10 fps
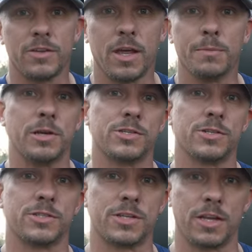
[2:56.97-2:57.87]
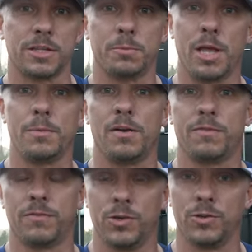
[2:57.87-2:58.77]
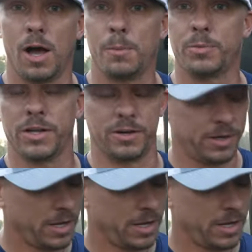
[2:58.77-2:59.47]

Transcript: the tape measure is to take the blame off of you, the operator.